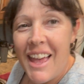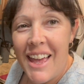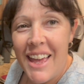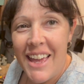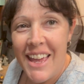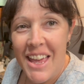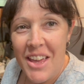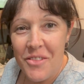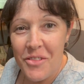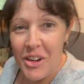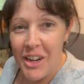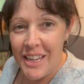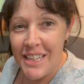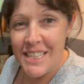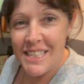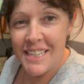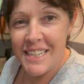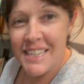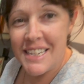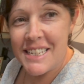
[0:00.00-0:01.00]
Hey
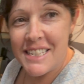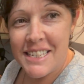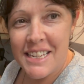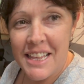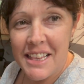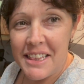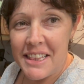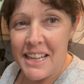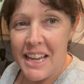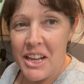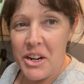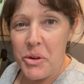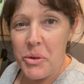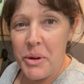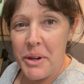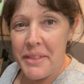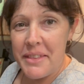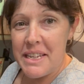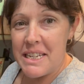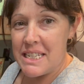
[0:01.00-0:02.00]
friends, it is later
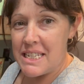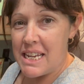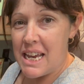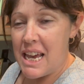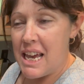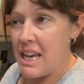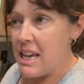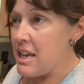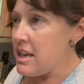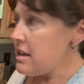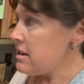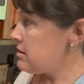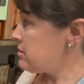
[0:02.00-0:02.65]
in the day.